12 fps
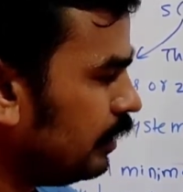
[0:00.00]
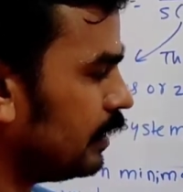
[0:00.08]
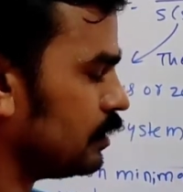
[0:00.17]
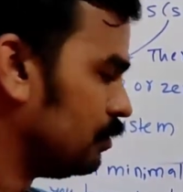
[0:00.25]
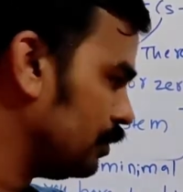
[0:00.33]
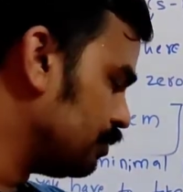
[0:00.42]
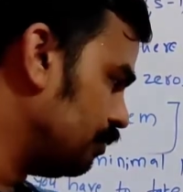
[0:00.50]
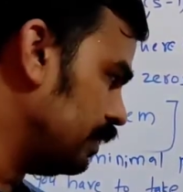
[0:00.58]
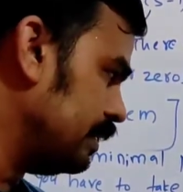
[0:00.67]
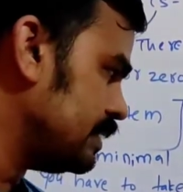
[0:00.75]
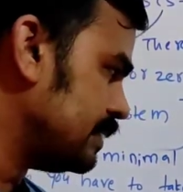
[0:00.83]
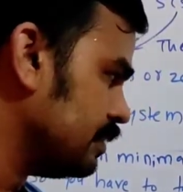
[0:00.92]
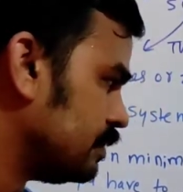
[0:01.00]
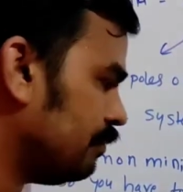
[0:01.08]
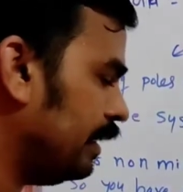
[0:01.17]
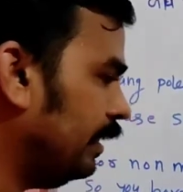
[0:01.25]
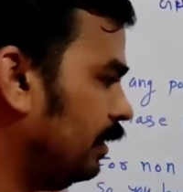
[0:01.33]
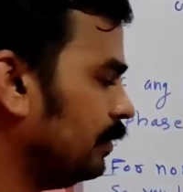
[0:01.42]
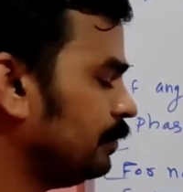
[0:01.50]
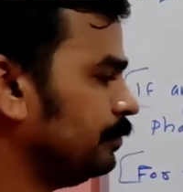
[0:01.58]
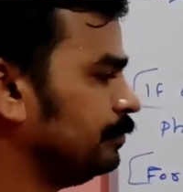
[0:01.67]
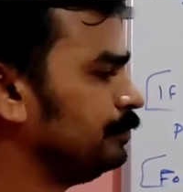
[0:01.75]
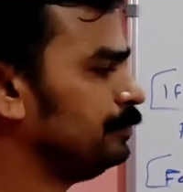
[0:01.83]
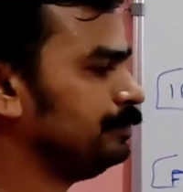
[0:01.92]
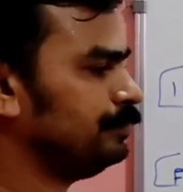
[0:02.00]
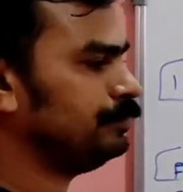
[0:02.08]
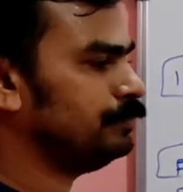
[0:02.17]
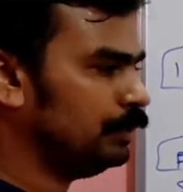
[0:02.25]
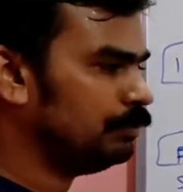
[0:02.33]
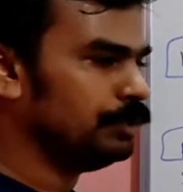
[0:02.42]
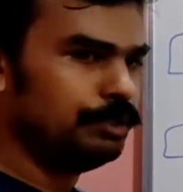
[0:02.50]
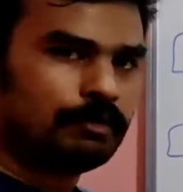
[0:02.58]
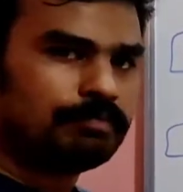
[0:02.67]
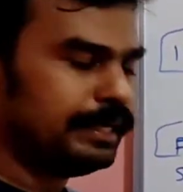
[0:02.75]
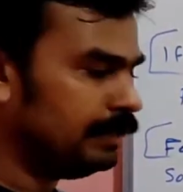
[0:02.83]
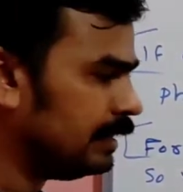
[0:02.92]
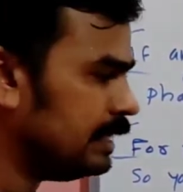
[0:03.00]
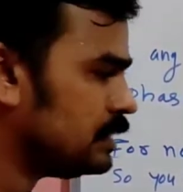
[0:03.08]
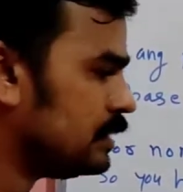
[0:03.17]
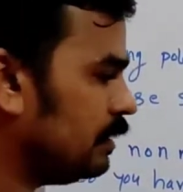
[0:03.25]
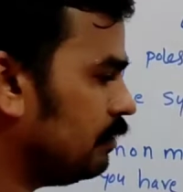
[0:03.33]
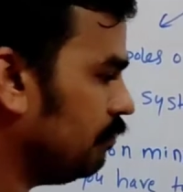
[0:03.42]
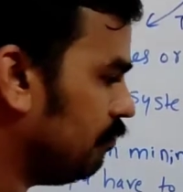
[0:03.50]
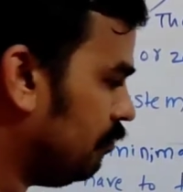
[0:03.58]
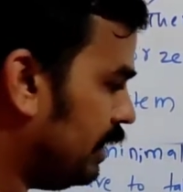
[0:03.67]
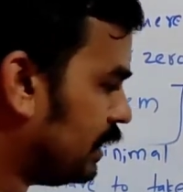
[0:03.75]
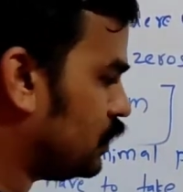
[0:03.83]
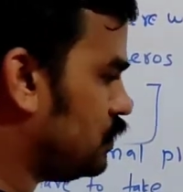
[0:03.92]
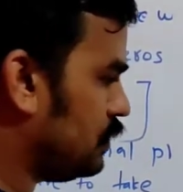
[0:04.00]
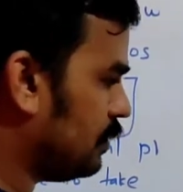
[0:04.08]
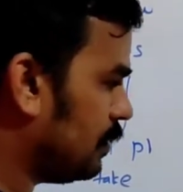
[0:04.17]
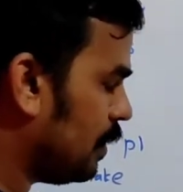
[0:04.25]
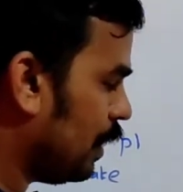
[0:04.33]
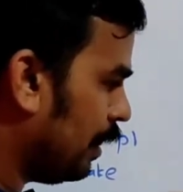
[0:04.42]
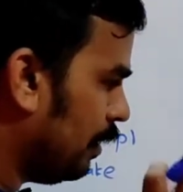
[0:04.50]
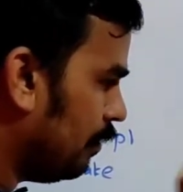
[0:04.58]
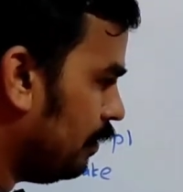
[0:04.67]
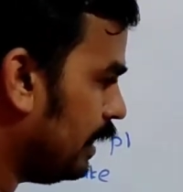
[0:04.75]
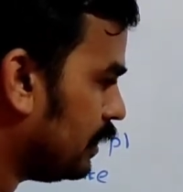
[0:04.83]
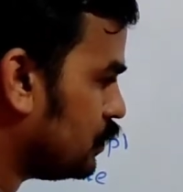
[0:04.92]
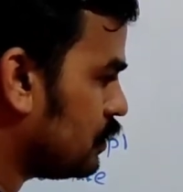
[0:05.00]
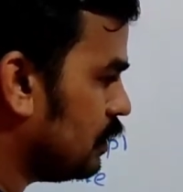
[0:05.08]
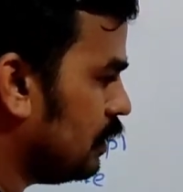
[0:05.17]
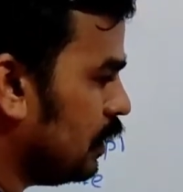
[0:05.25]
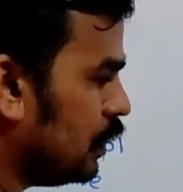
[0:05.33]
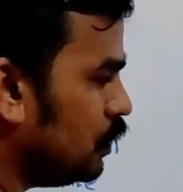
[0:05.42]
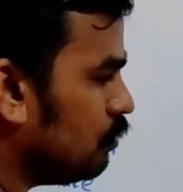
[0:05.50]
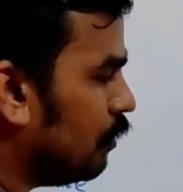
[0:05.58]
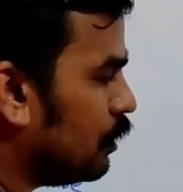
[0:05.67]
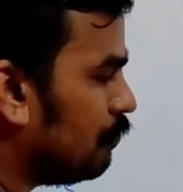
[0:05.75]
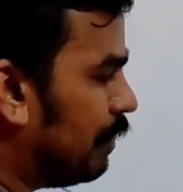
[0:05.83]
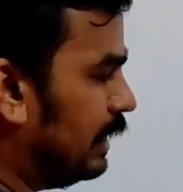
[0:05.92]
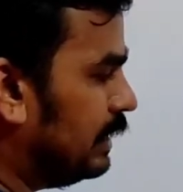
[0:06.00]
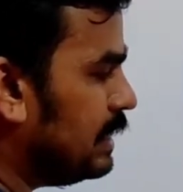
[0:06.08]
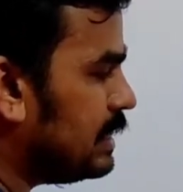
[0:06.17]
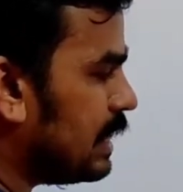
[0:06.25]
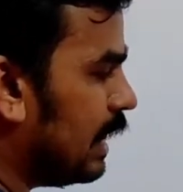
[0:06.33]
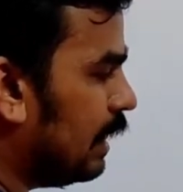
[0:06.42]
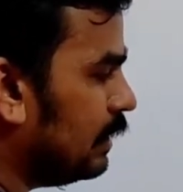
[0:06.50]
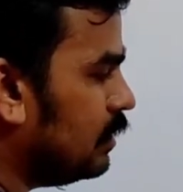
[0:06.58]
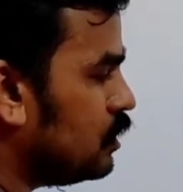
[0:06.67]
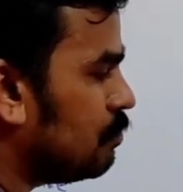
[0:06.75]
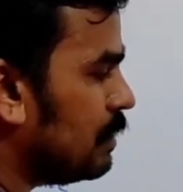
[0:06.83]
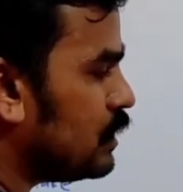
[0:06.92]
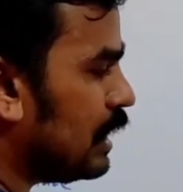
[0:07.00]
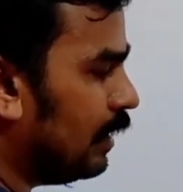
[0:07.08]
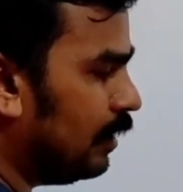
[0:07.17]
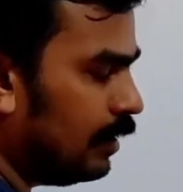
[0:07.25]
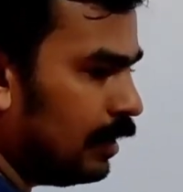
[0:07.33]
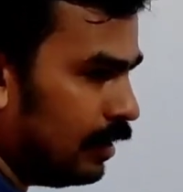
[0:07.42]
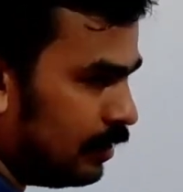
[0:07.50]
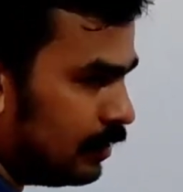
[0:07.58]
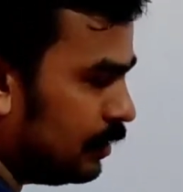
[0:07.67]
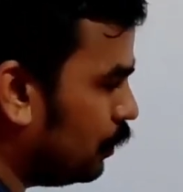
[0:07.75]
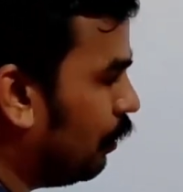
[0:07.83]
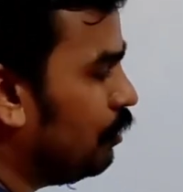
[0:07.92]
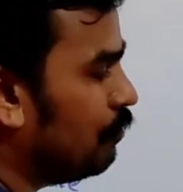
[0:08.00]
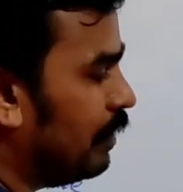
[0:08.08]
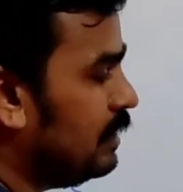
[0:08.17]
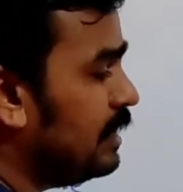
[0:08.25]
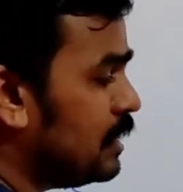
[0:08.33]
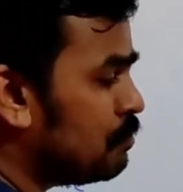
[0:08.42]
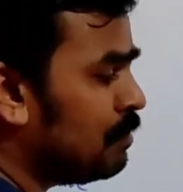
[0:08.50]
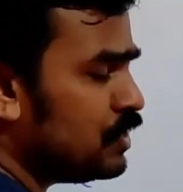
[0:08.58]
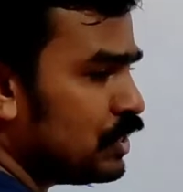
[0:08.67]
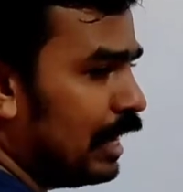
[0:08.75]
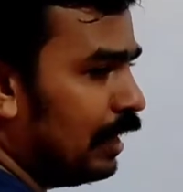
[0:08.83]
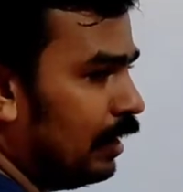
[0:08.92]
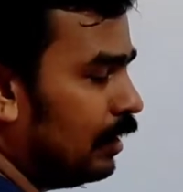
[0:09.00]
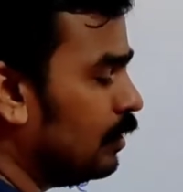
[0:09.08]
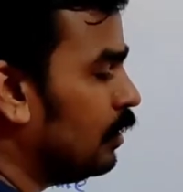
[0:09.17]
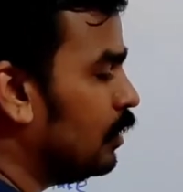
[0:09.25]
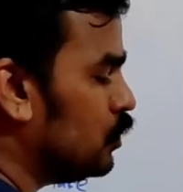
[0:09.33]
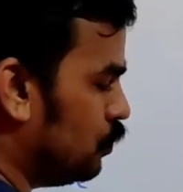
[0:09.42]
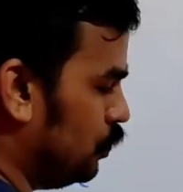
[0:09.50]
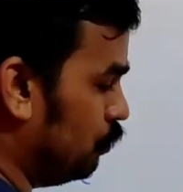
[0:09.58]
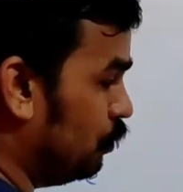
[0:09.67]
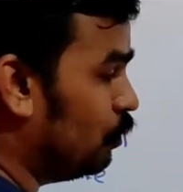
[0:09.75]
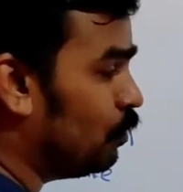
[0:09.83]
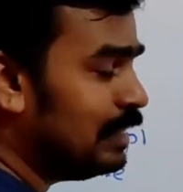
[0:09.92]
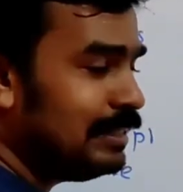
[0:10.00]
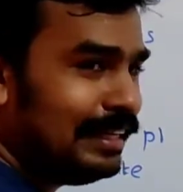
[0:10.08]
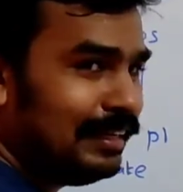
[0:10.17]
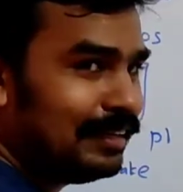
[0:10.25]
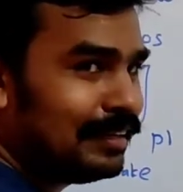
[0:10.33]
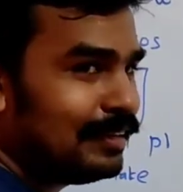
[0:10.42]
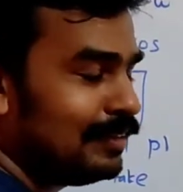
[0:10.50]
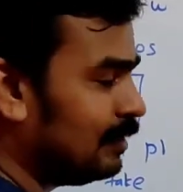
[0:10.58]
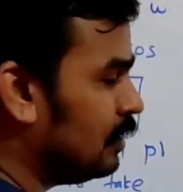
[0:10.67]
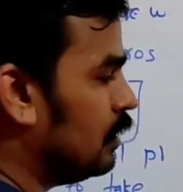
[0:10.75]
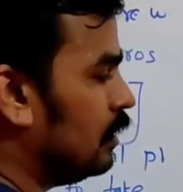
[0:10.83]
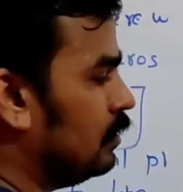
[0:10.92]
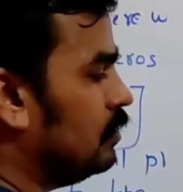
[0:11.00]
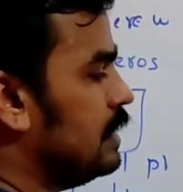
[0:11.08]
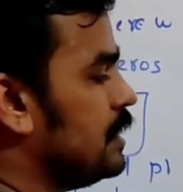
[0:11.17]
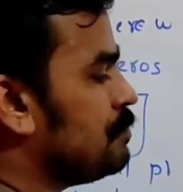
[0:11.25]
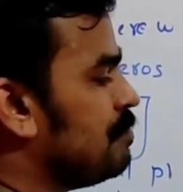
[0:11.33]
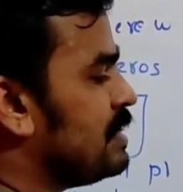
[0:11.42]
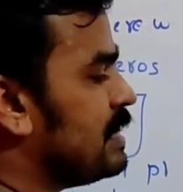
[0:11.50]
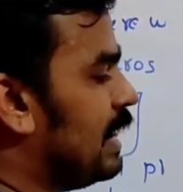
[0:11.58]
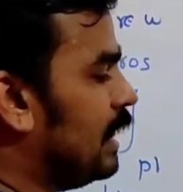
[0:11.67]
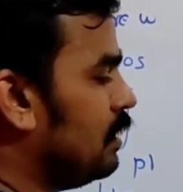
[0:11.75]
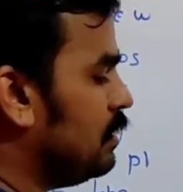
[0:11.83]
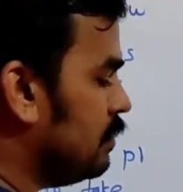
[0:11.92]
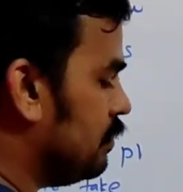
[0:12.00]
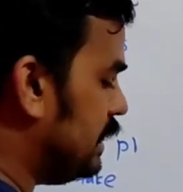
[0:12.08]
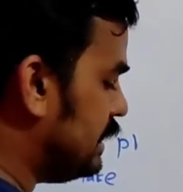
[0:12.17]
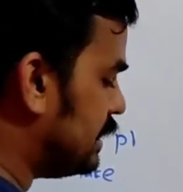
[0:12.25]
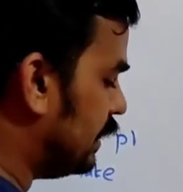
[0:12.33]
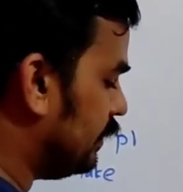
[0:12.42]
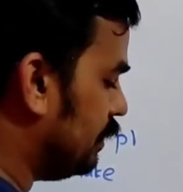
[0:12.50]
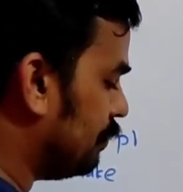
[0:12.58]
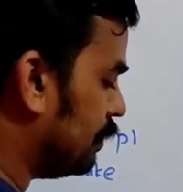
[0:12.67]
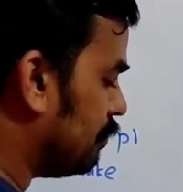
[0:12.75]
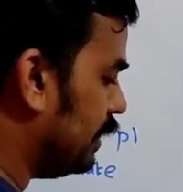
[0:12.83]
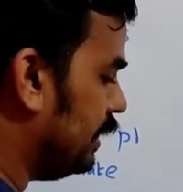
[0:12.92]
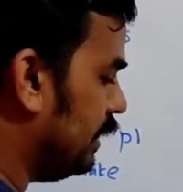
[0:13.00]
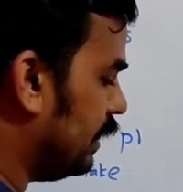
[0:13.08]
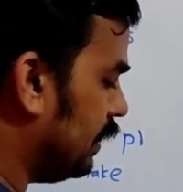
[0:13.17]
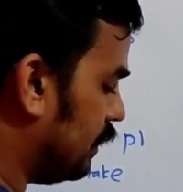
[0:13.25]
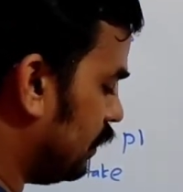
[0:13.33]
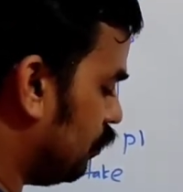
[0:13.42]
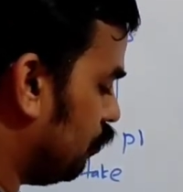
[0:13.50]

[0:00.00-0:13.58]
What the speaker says: x horizontal distance. Fine. You obtain this. Next, you have to find this much angle now. You have to find this much angle. So you do one thing. This much angle is nothing but, my dear,